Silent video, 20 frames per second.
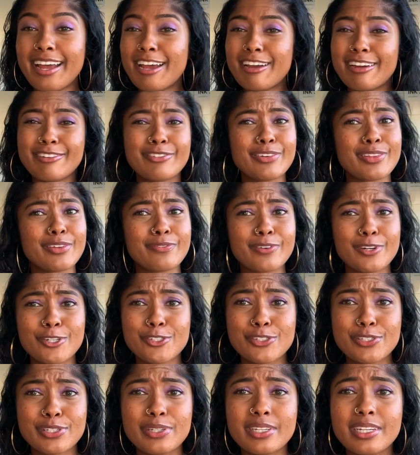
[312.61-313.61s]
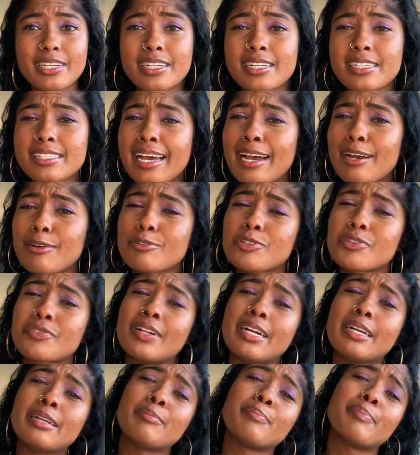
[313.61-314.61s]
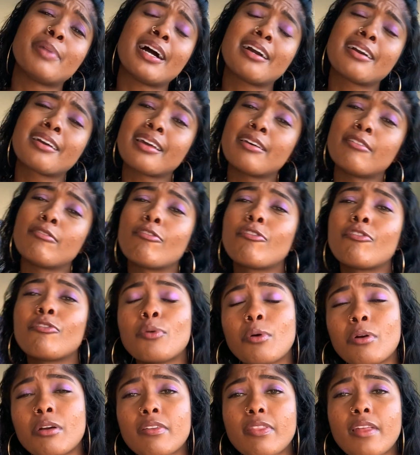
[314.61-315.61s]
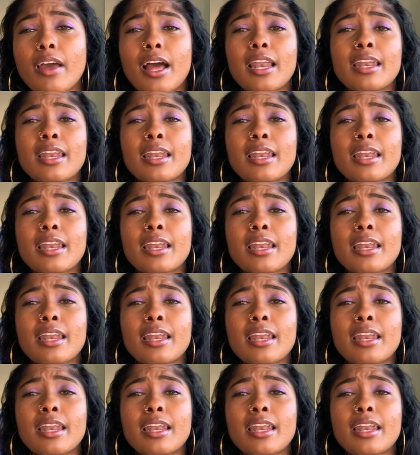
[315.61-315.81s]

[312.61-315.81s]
and for the first 2 years I was flying back and forth